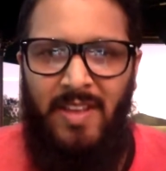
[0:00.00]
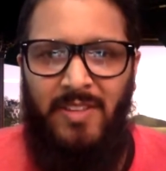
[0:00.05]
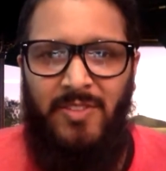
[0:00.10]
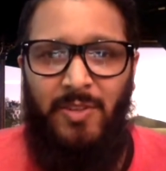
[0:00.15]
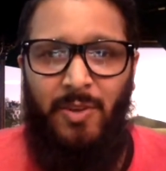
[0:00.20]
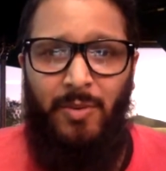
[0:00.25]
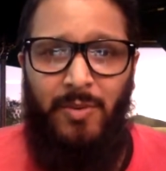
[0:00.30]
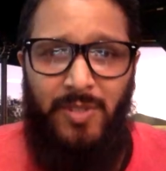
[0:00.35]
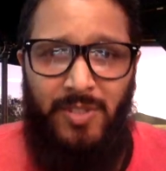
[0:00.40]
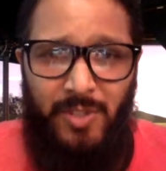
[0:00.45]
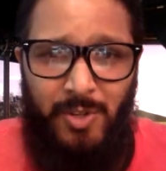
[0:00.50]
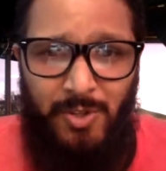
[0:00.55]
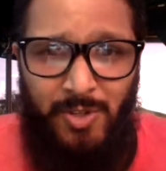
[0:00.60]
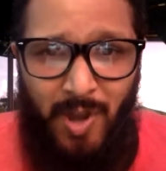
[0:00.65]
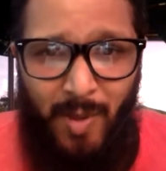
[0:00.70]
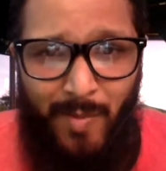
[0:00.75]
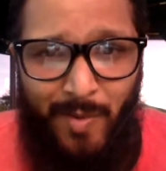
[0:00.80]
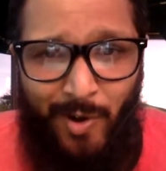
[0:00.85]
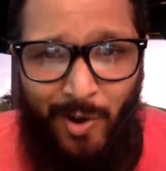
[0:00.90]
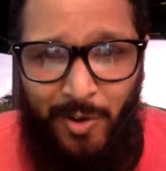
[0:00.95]
So to
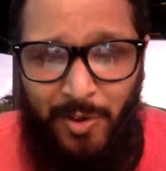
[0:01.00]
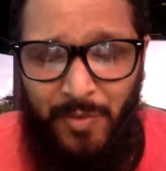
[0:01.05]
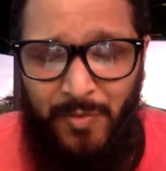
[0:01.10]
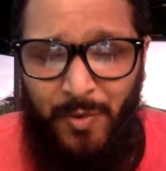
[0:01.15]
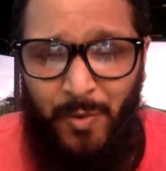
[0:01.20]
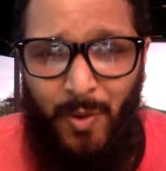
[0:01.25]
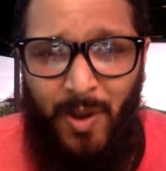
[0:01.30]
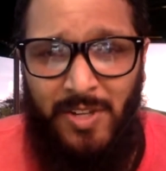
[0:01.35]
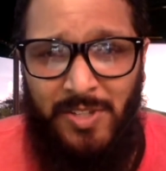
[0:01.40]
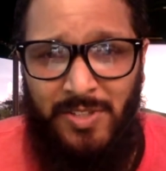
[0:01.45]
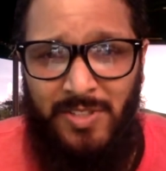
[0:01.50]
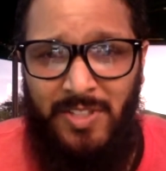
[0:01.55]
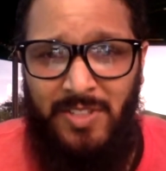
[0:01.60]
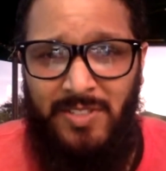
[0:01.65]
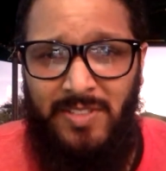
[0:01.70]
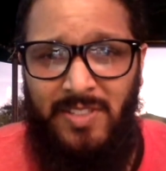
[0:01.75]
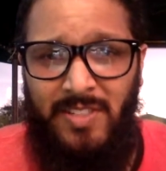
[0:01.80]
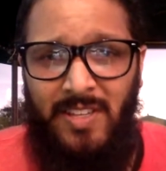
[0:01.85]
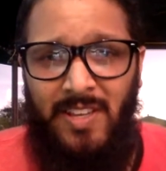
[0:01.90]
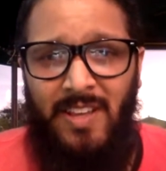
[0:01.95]
John MacArthur, if you're watching
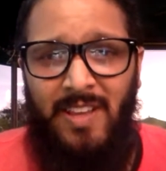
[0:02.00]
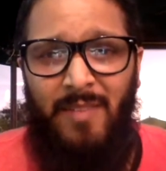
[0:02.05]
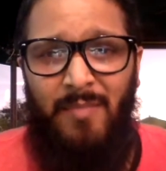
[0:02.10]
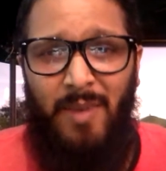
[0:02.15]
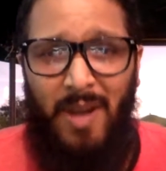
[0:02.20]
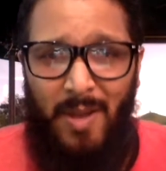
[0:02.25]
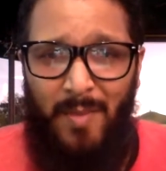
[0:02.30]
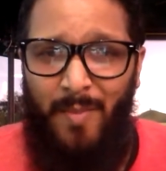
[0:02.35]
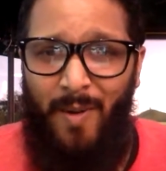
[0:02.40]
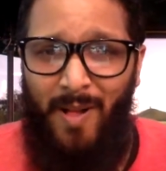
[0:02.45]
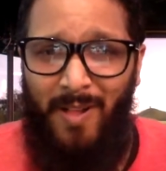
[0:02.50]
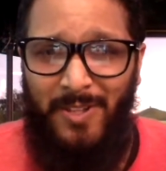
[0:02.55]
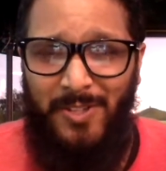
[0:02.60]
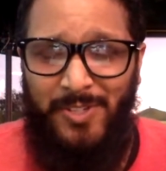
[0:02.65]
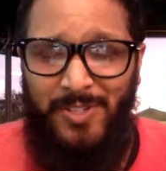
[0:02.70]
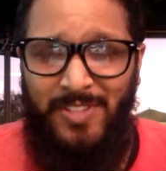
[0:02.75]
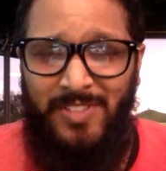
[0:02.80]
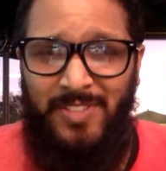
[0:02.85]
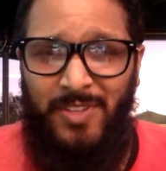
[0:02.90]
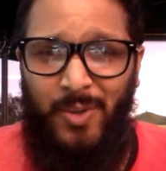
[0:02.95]
this, my
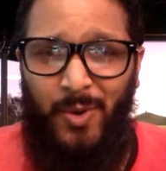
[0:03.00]
apologies.